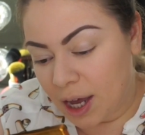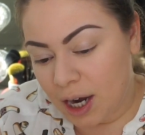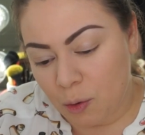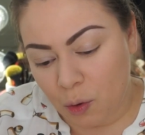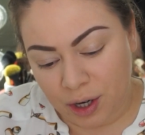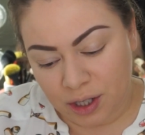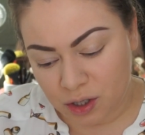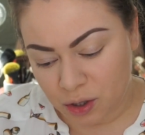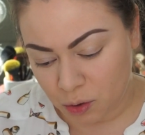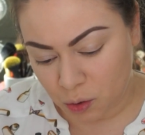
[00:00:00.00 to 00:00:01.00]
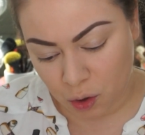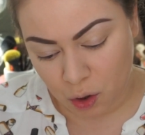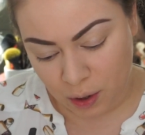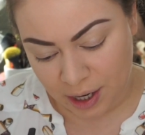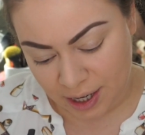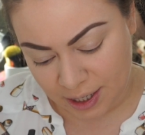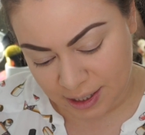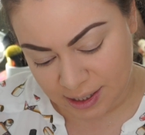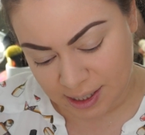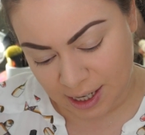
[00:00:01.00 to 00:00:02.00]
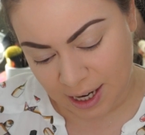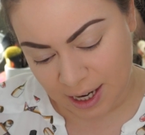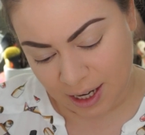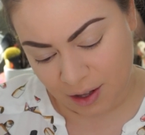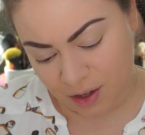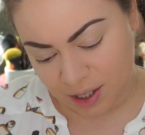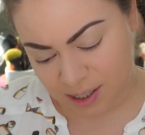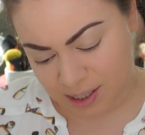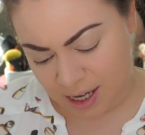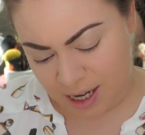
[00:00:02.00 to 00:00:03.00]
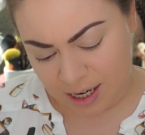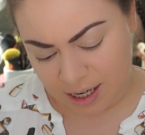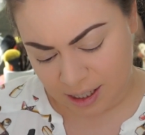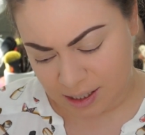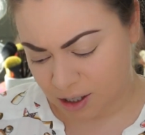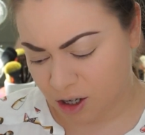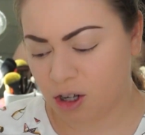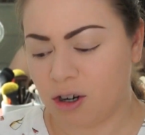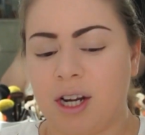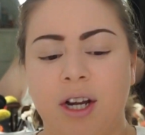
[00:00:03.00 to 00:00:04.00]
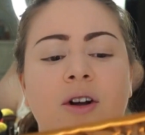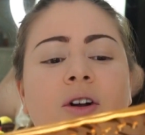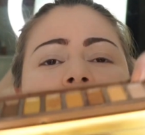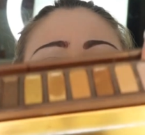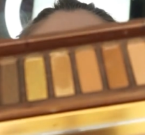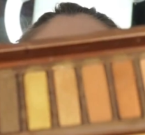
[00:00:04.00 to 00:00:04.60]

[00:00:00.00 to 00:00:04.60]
and I'm going to go ahead and take this next color here,